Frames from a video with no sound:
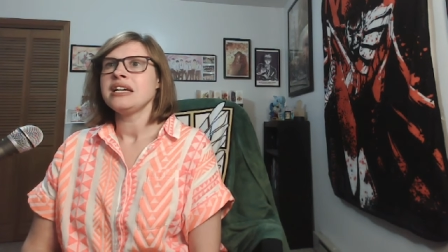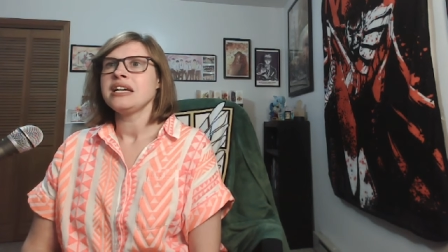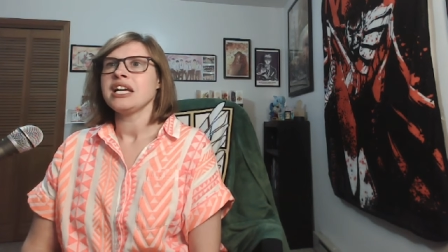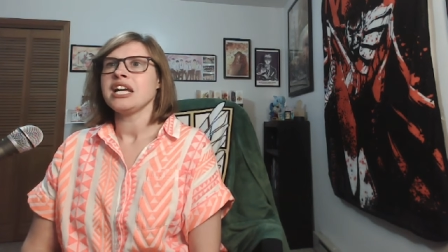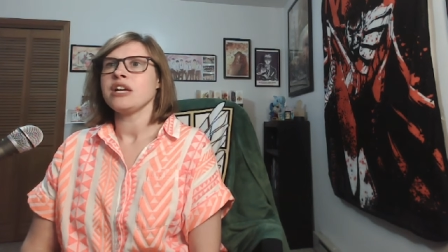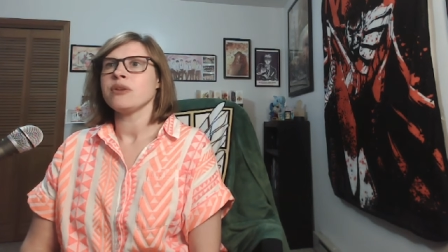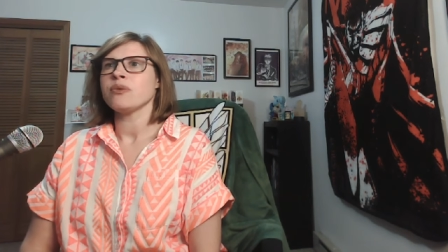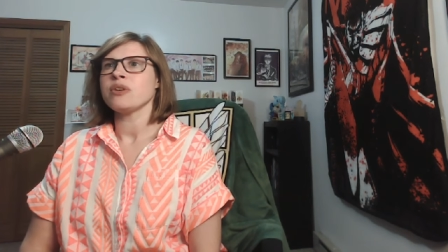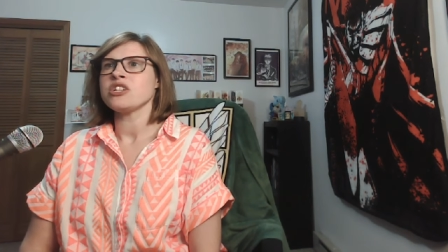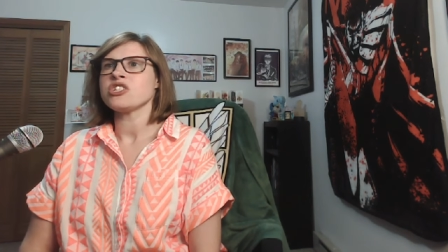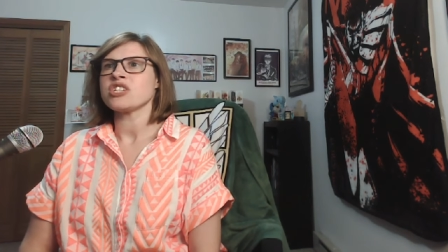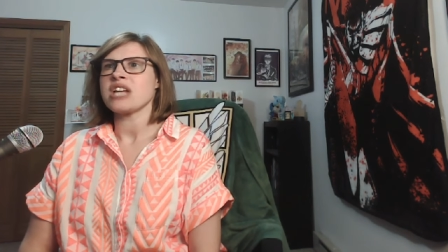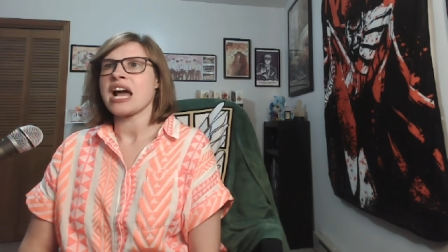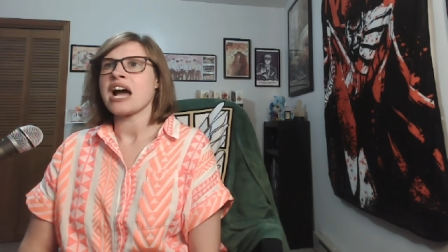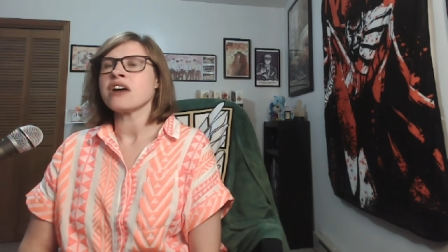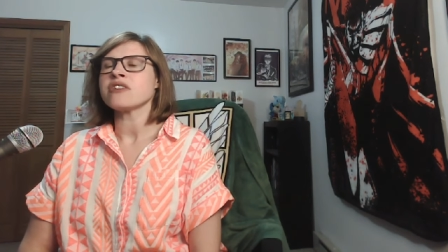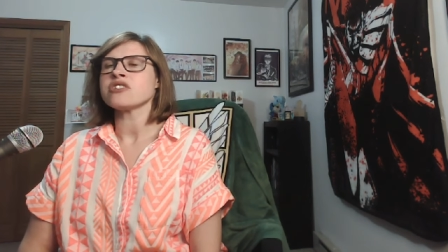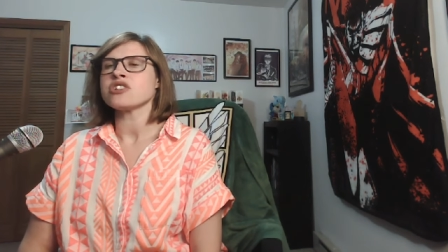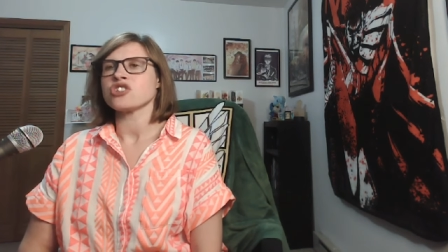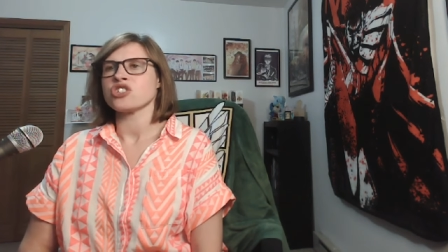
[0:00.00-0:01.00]
he would reached
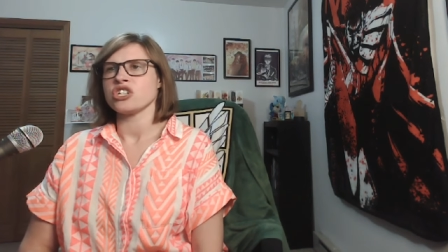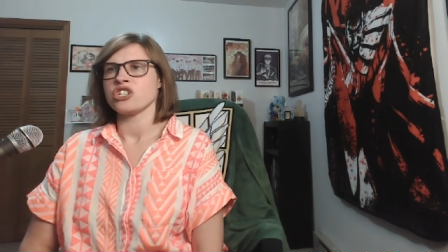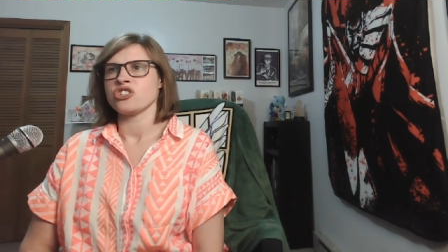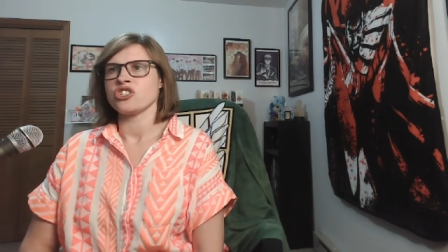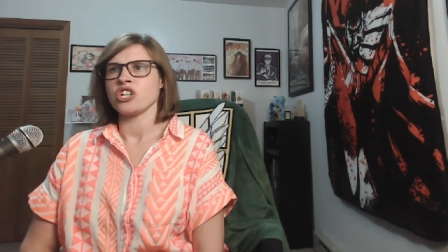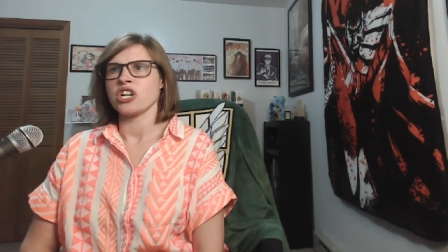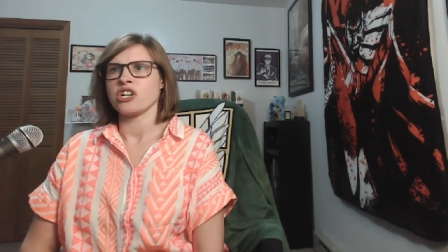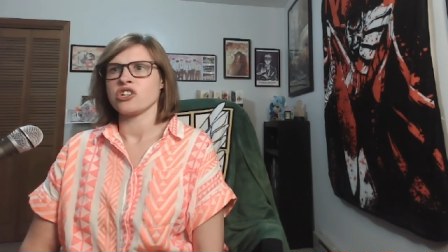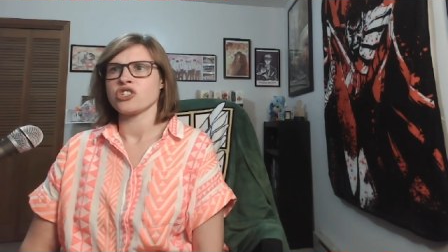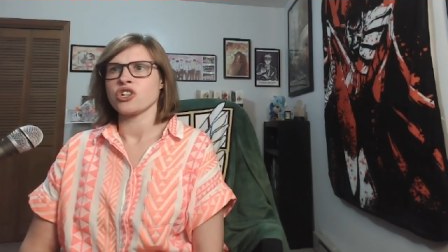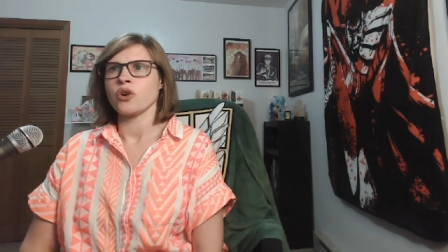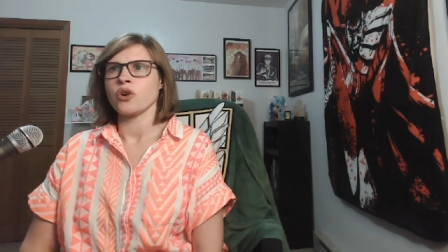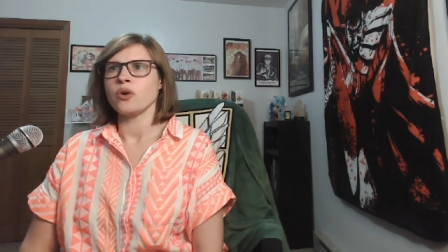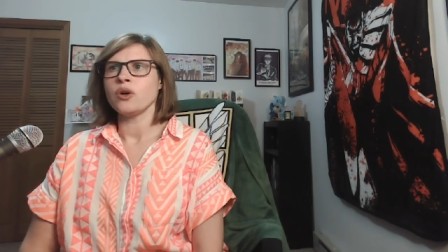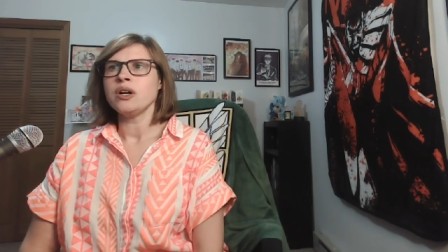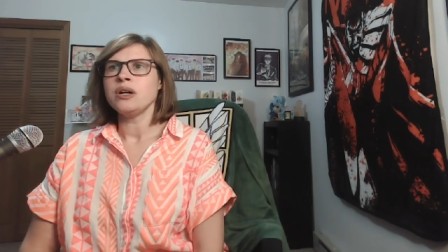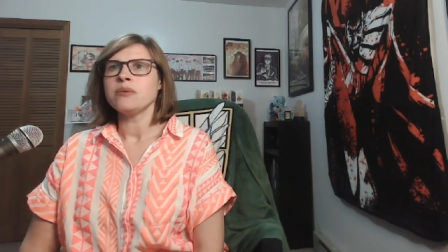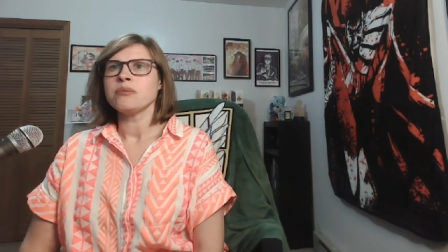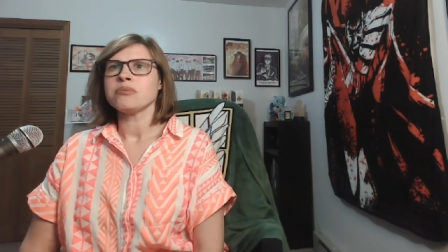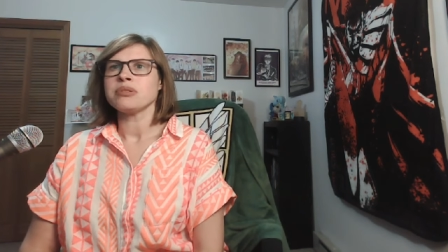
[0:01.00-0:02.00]
out to Shen Qingqiu,
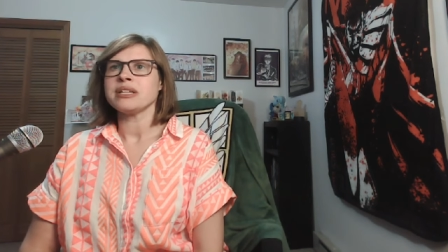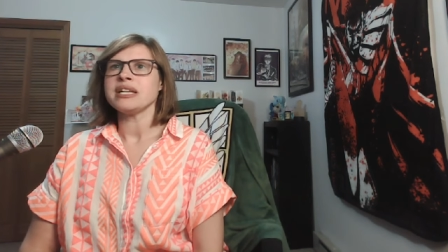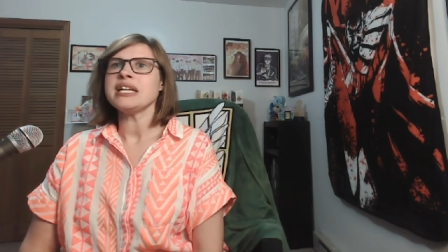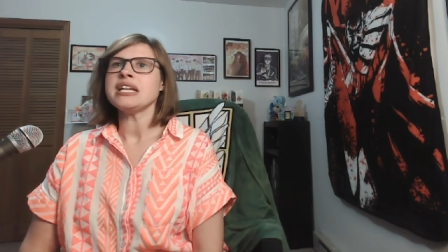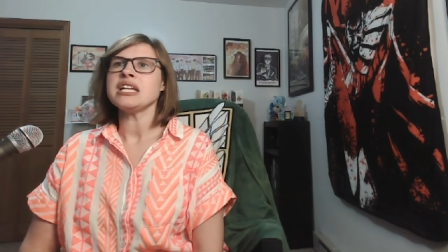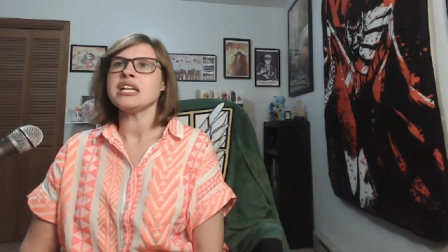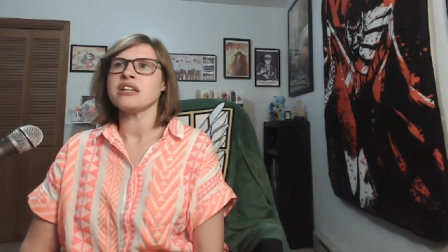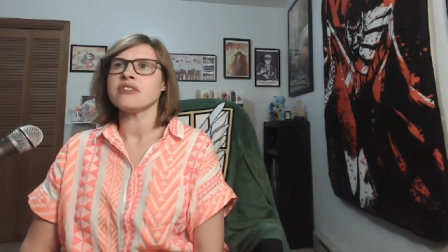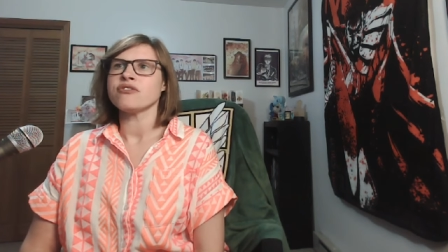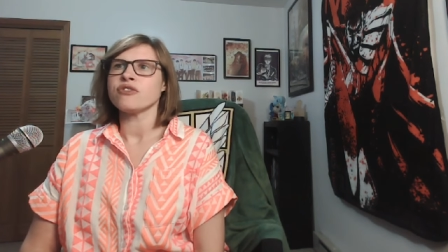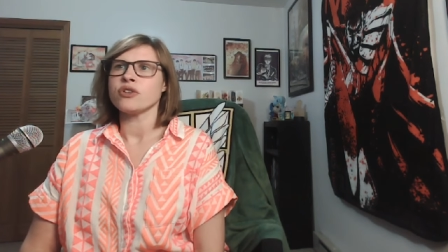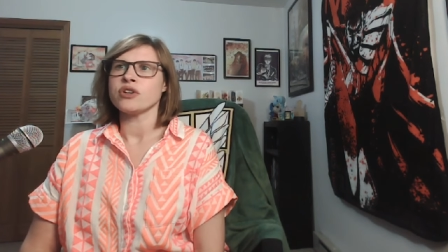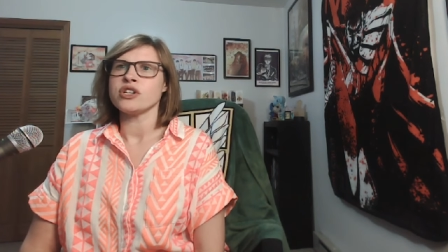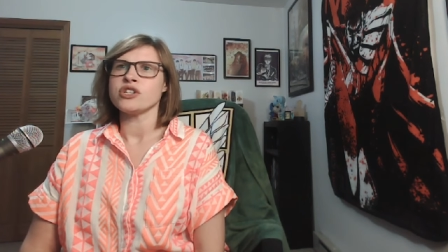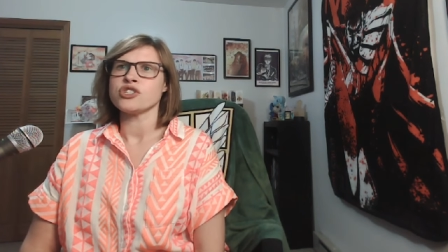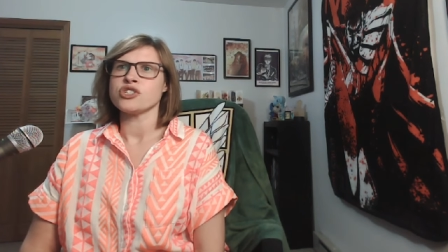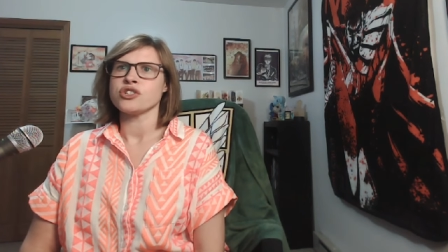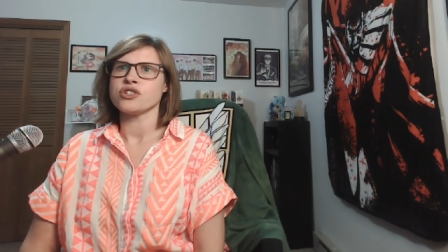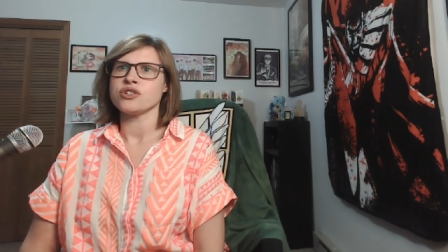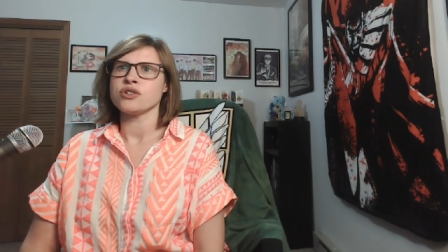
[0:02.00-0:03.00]
pleading for
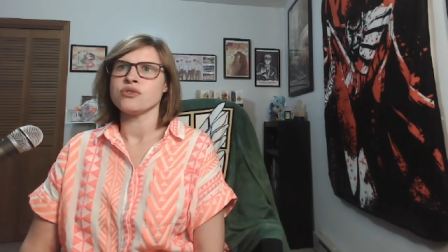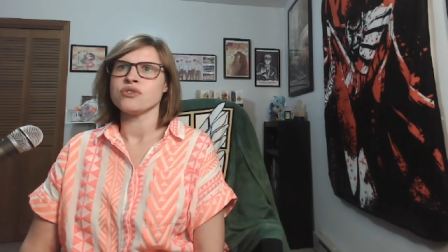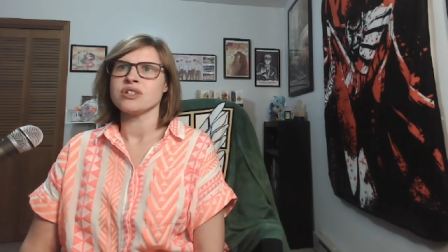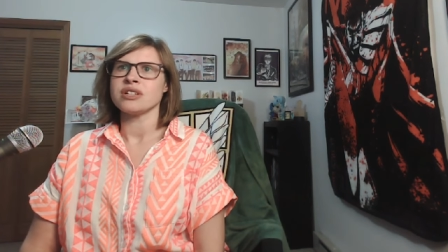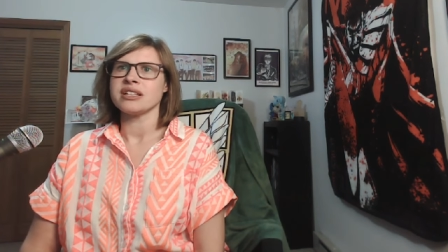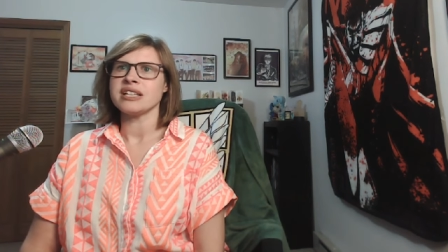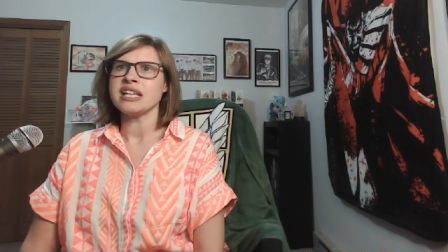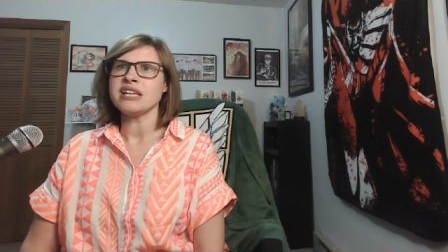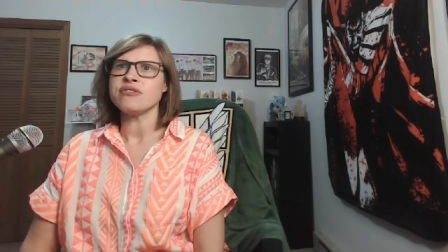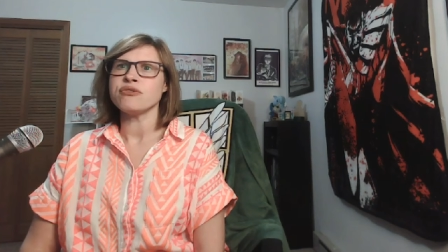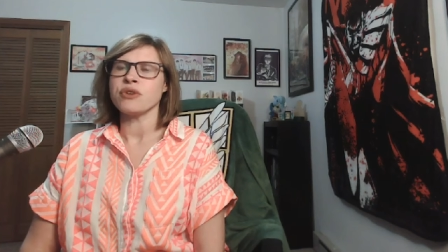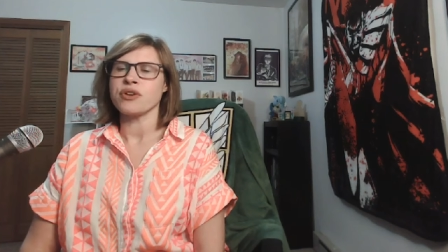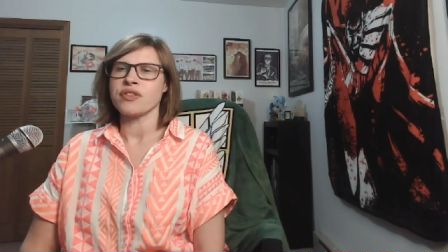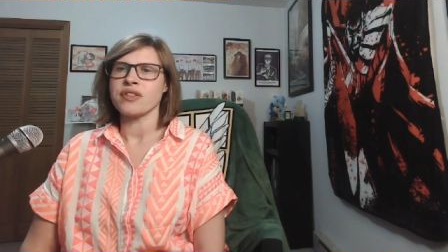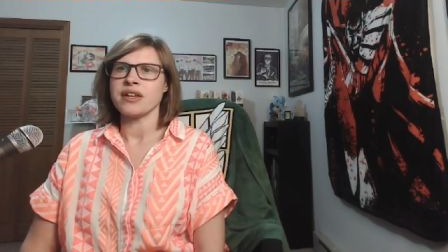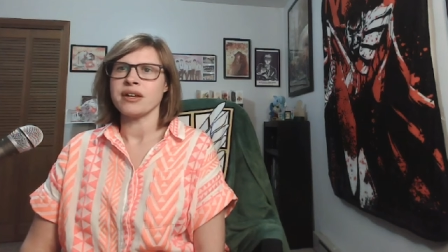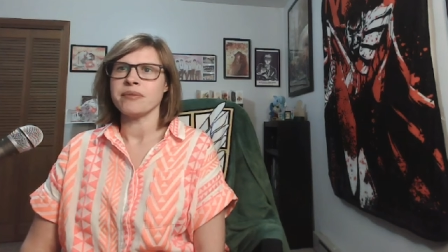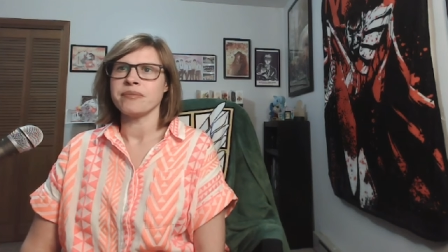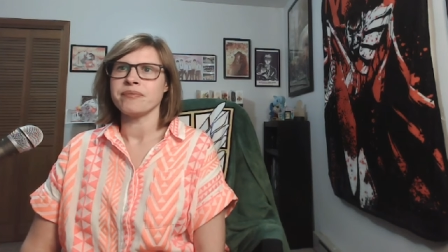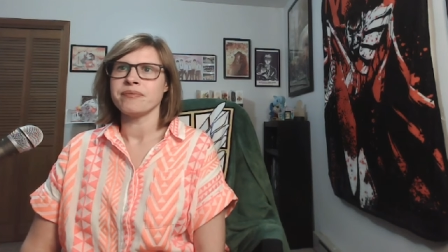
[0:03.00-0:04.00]
his Shizun to leave with
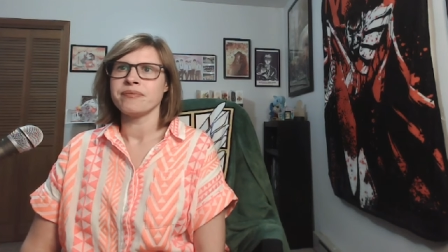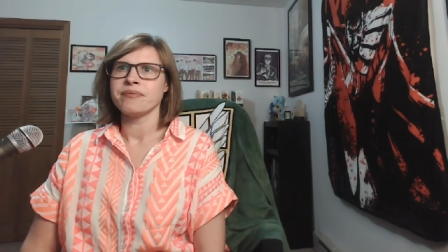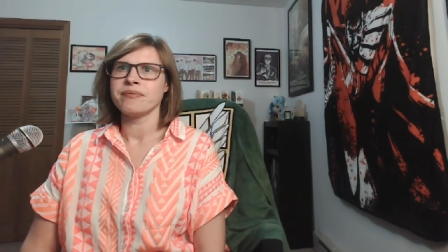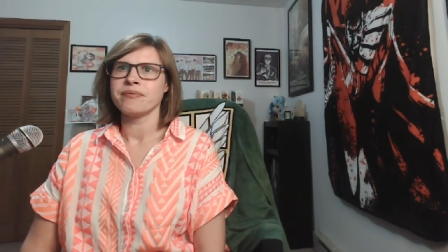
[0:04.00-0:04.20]
him.